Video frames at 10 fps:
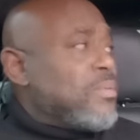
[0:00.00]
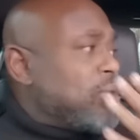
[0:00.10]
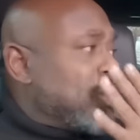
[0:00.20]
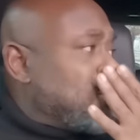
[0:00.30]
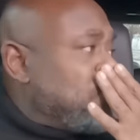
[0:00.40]

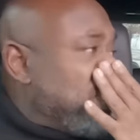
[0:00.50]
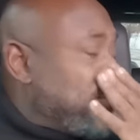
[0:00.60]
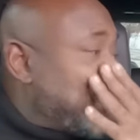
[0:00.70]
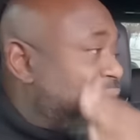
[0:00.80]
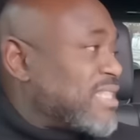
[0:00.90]
you know, being
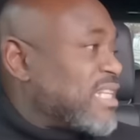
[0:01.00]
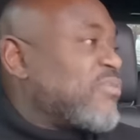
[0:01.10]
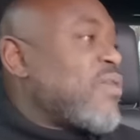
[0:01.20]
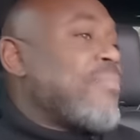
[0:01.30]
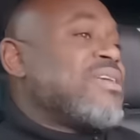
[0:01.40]

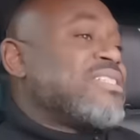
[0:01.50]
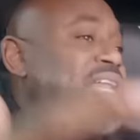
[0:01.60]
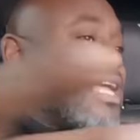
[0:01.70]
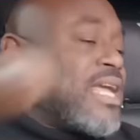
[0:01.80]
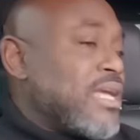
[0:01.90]
positive,
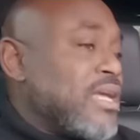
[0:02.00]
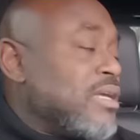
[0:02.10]
representing